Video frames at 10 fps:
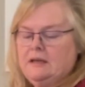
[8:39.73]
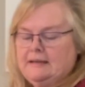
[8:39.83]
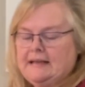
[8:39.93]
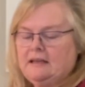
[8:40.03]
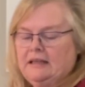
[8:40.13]

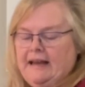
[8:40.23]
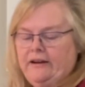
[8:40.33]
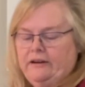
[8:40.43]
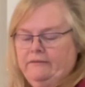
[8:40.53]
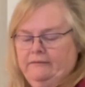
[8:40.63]
single
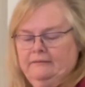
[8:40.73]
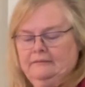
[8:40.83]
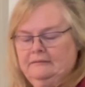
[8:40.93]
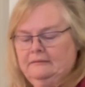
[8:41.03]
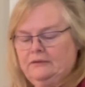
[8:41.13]
layer,
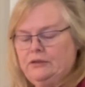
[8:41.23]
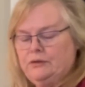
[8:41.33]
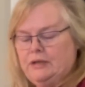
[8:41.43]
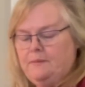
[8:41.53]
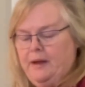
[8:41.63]
2
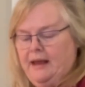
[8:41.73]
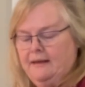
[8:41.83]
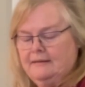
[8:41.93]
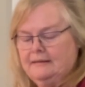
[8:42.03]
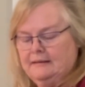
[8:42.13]
sheet
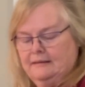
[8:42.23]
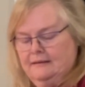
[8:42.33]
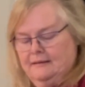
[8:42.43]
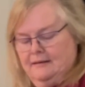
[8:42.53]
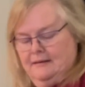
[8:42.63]
pans
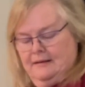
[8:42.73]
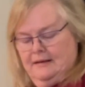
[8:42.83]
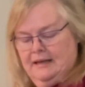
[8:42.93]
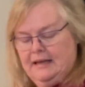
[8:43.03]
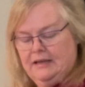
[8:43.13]

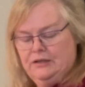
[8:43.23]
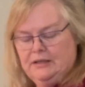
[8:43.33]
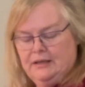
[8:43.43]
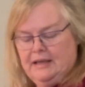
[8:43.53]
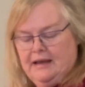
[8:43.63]

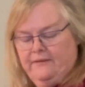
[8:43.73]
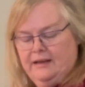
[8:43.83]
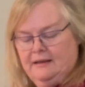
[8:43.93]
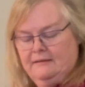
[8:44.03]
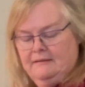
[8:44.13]
into the
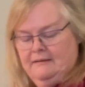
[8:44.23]
oven,